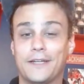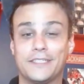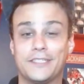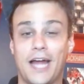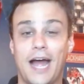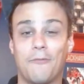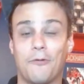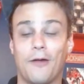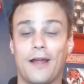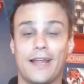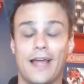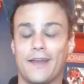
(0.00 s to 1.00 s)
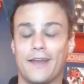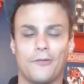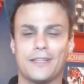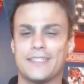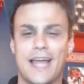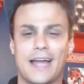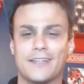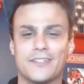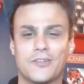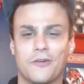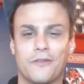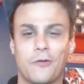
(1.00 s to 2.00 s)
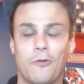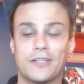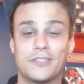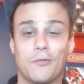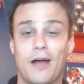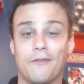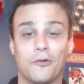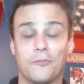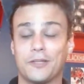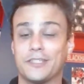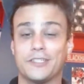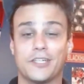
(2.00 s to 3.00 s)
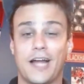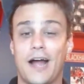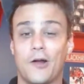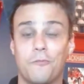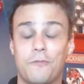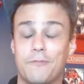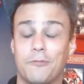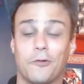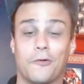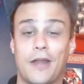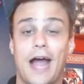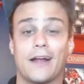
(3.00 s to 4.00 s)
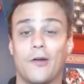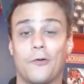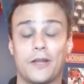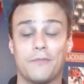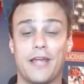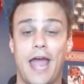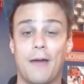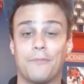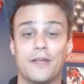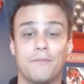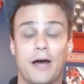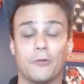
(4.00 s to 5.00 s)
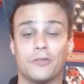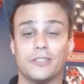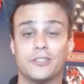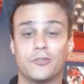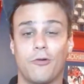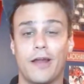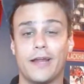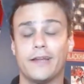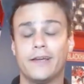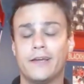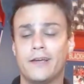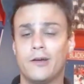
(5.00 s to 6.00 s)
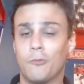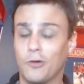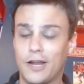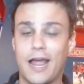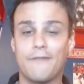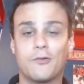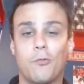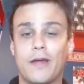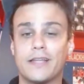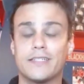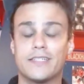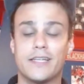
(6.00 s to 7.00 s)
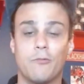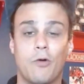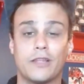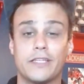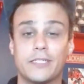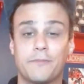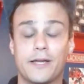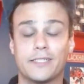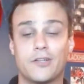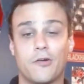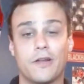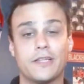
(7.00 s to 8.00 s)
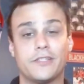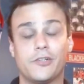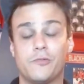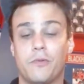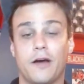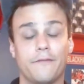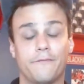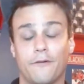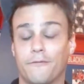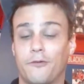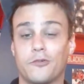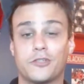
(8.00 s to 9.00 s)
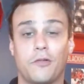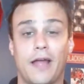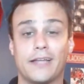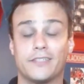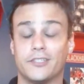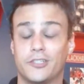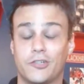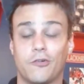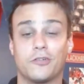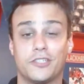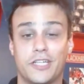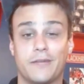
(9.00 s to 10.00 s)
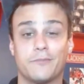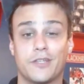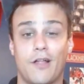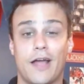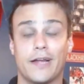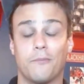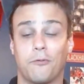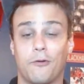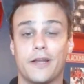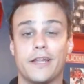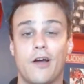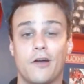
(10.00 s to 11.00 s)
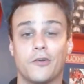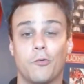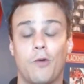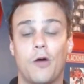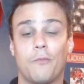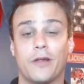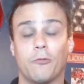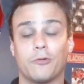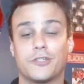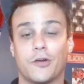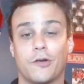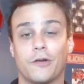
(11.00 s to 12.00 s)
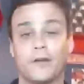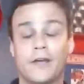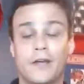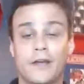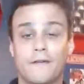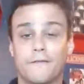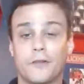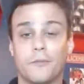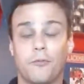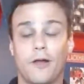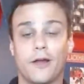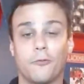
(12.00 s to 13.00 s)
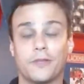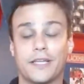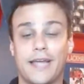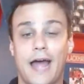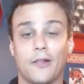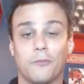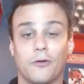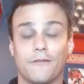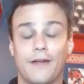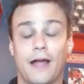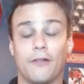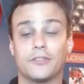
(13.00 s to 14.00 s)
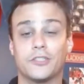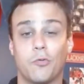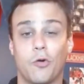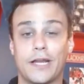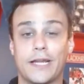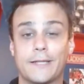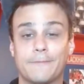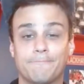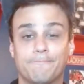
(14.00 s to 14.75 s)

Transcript: his job already. I know that's not deserving whatsoever, but the Chicago people are not going to be happy about this trade. We're going to have to wait and see what these picks turn into. But from first glance, it sure seems like a pretty underwhelming return for the player with the caliber of Alex DeBrincat.